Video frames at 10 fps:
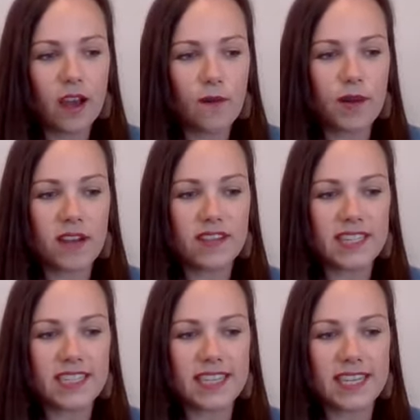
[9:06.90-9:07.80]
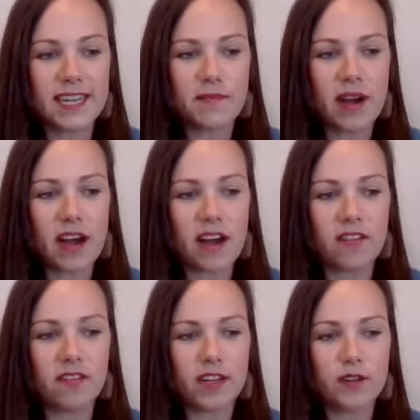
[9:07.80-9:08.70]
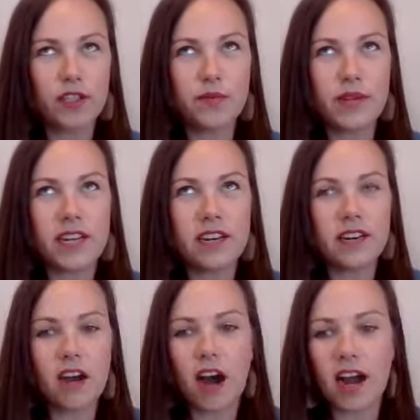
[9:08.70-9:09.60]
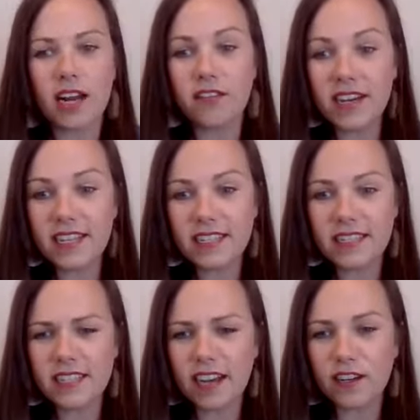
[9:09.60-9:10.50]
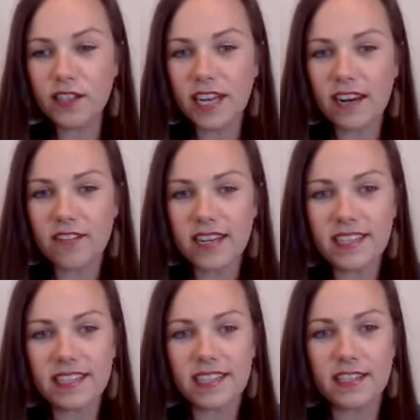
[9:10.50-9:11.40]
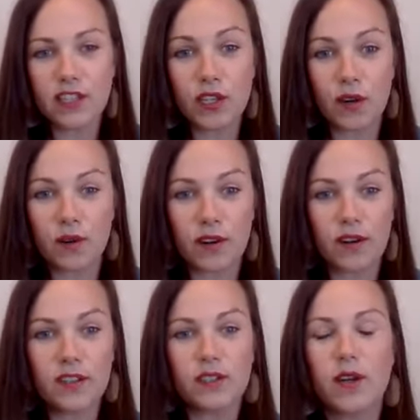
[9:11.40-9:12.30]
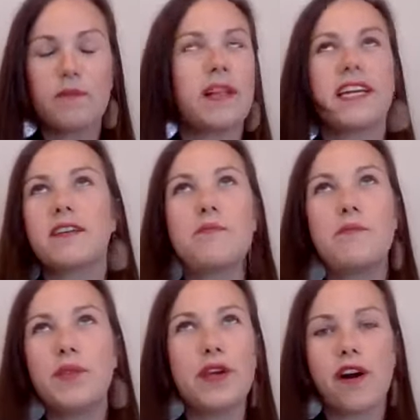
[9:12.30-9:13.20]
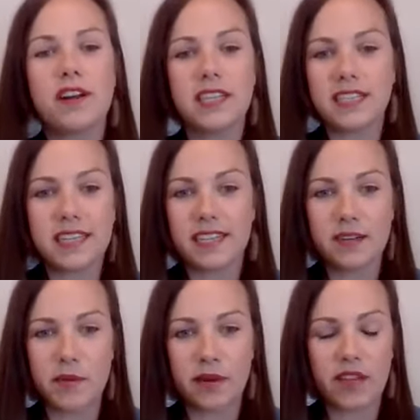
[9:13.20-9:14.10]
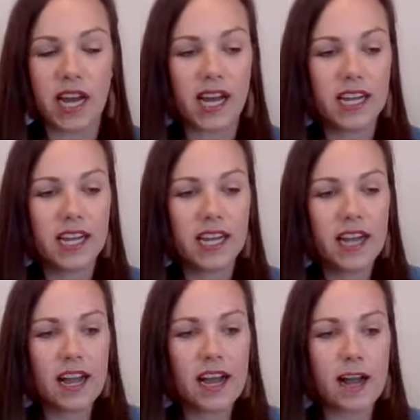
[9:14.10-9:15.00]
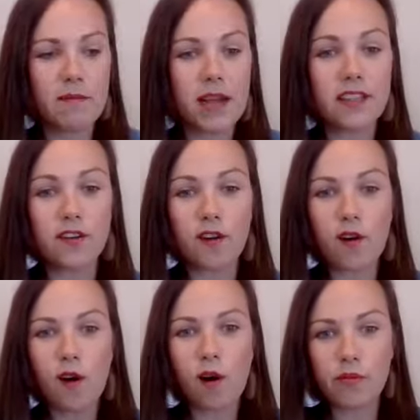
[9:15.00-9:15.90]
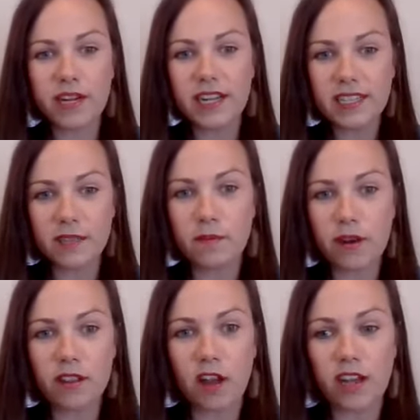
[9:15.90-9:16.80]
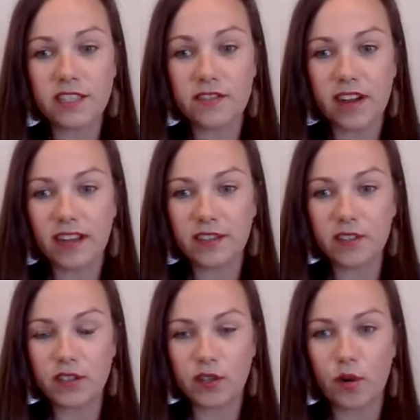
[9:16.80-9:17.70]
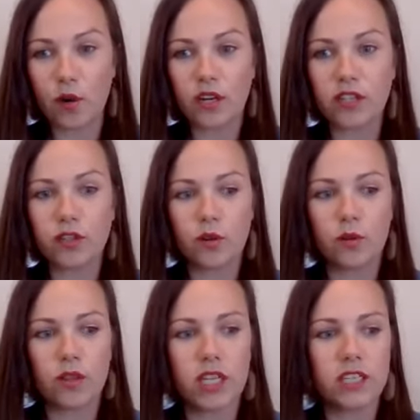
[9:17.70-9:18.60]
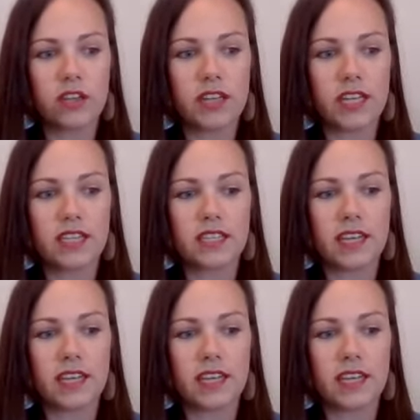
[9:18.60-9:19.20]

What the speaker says: We have a team of, there should be 9 or 10 of us in total. So I'm beyond excited about that. And they're all bringing lots of value to the course. So these are things